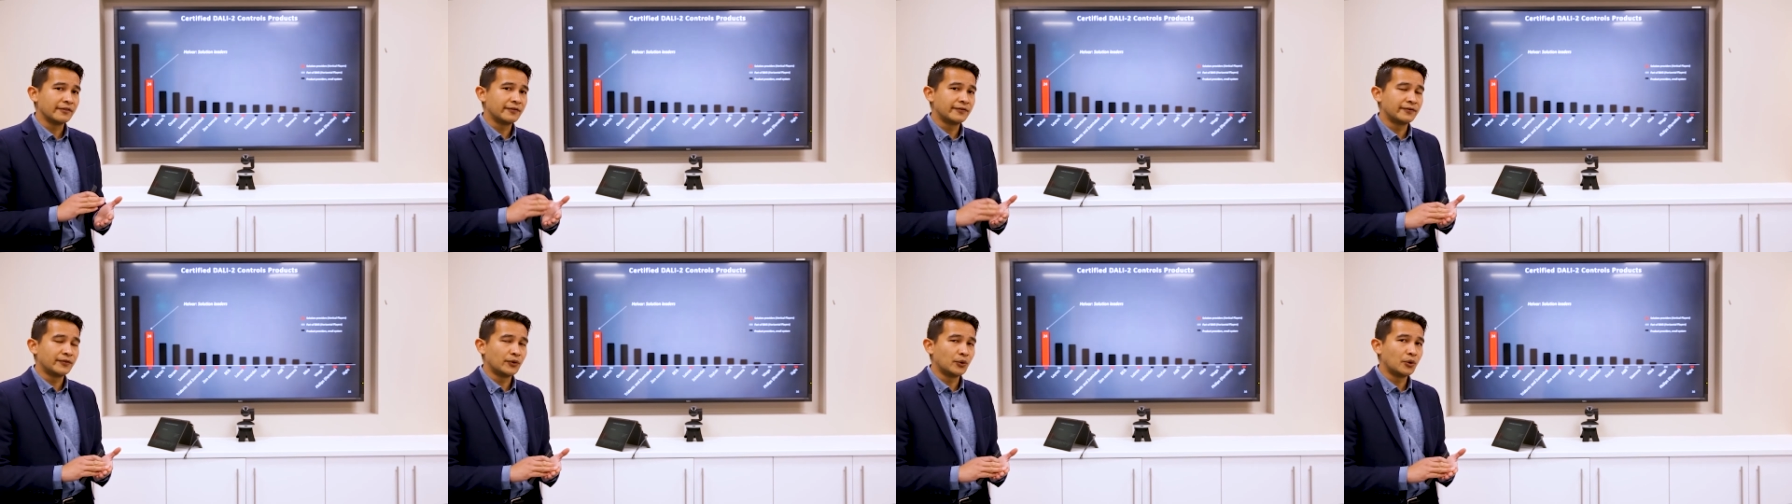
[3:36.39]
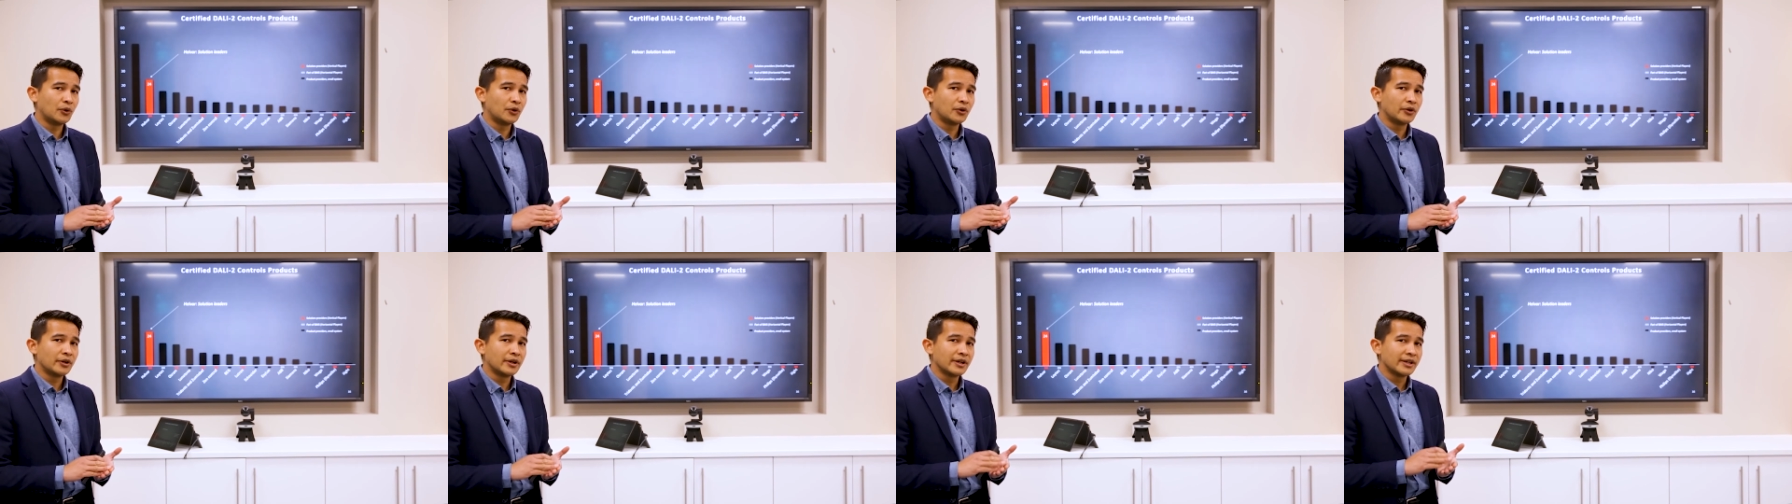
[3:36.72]

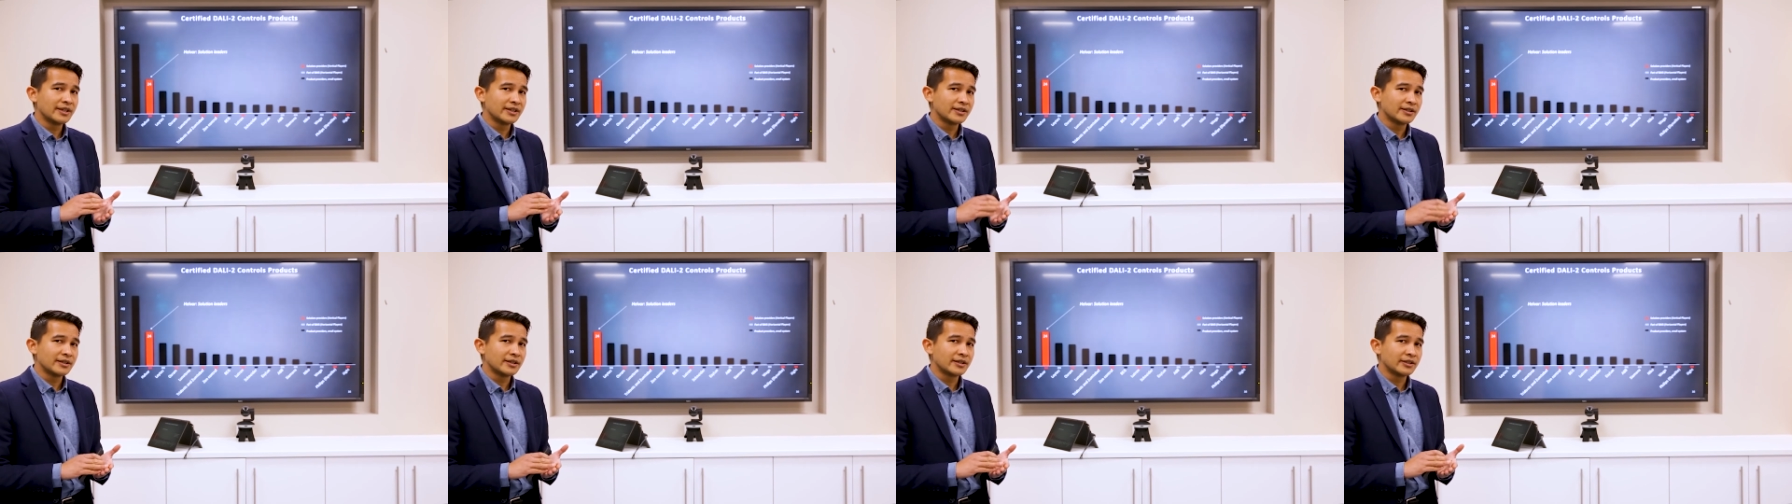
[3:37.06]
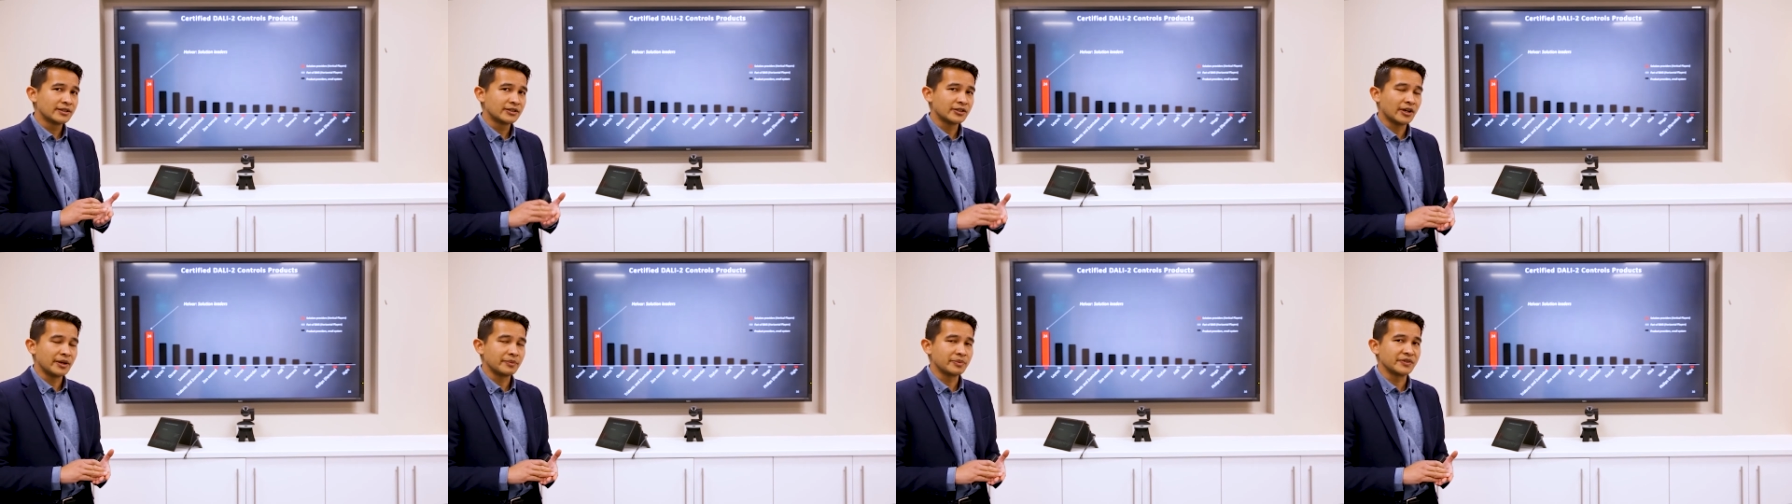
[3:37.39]
four
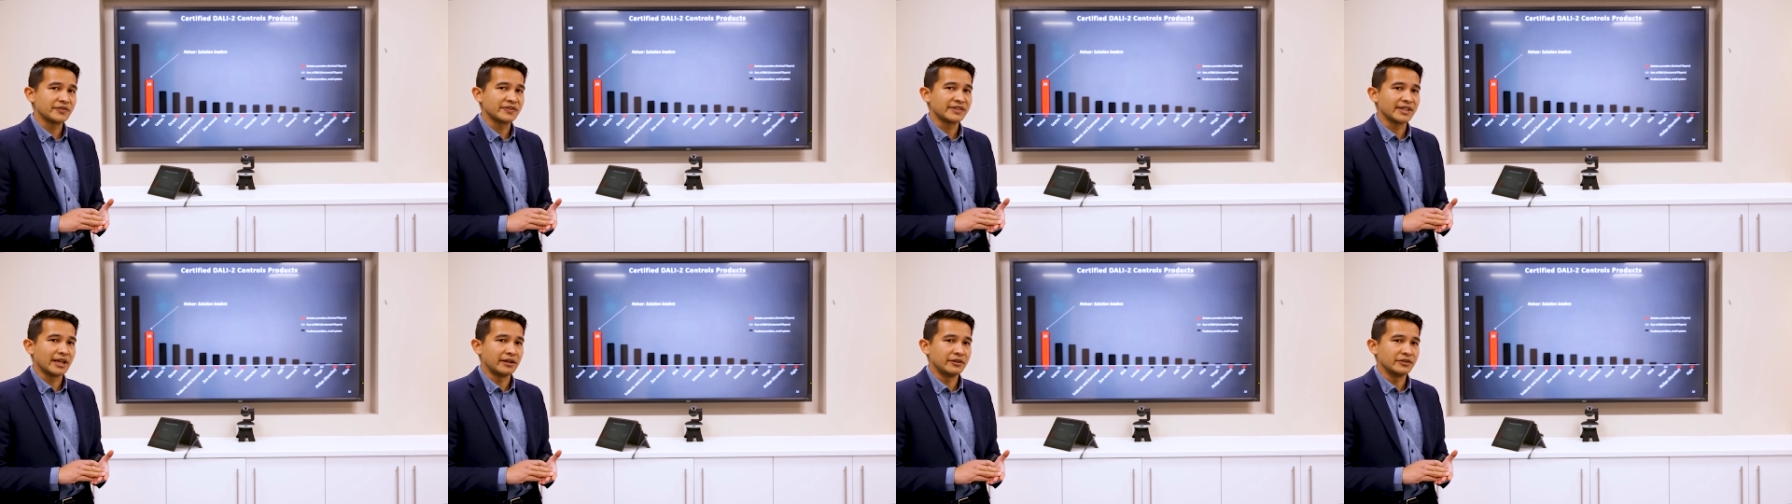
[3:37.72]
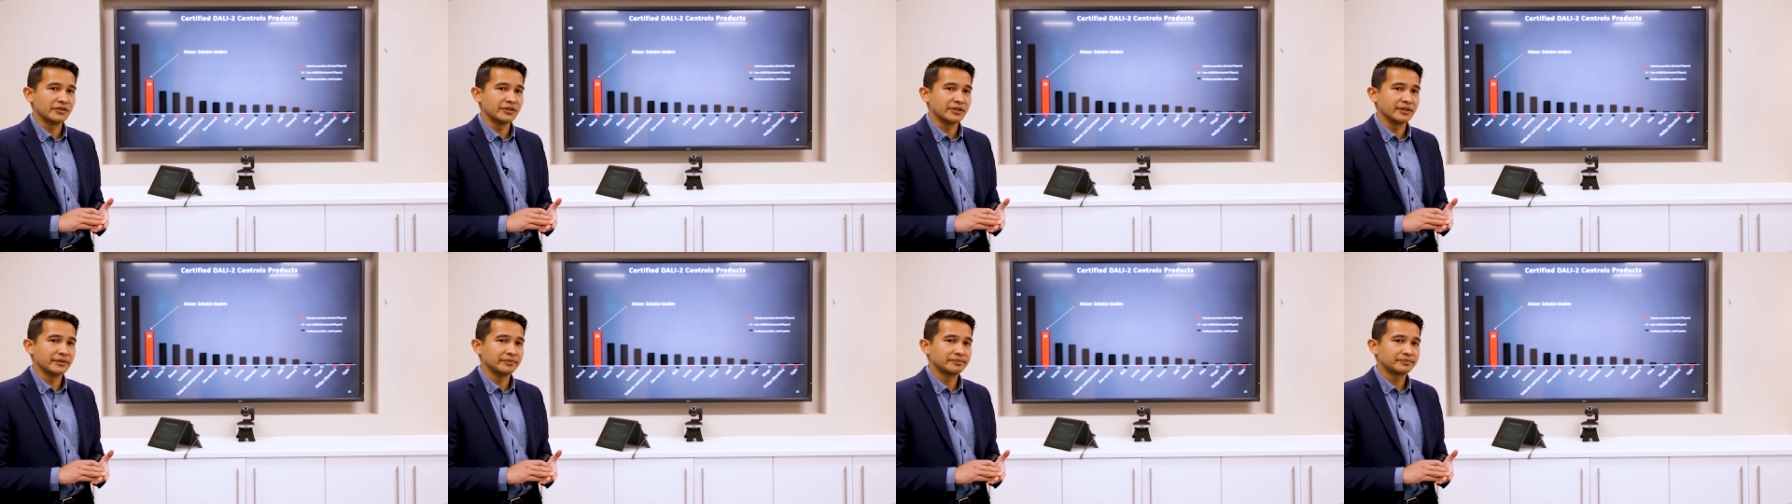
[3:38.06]
types of
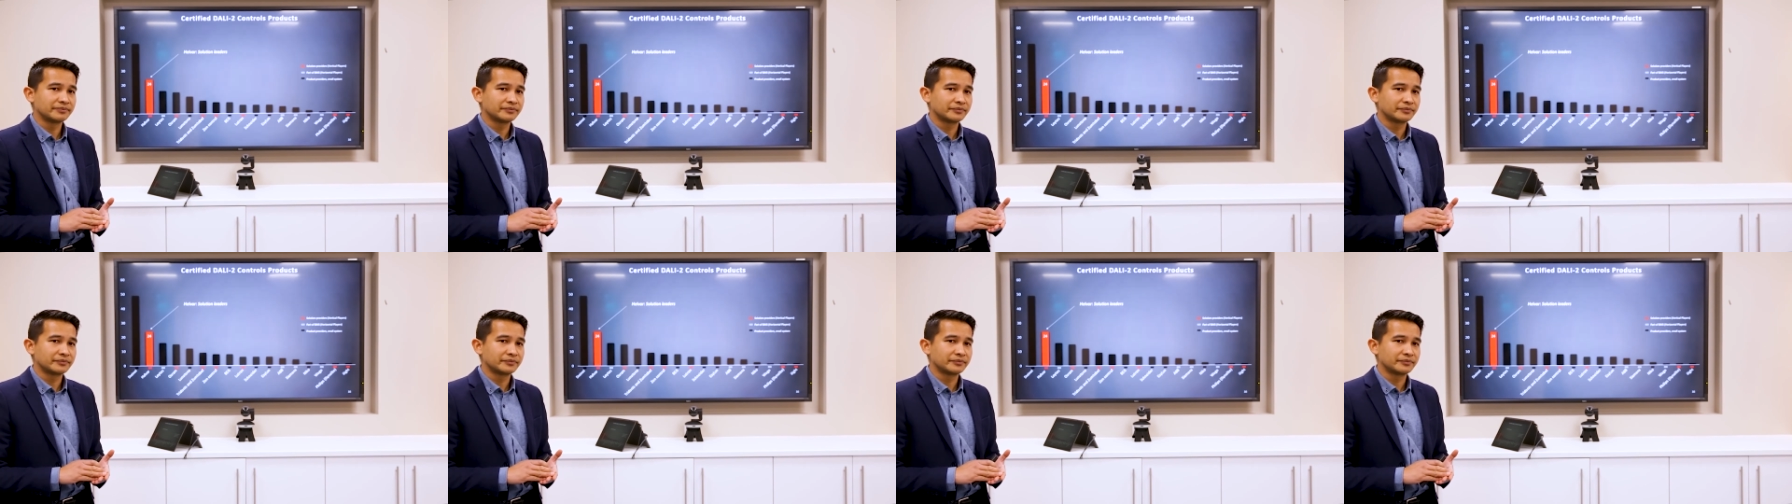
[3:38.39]
sensor.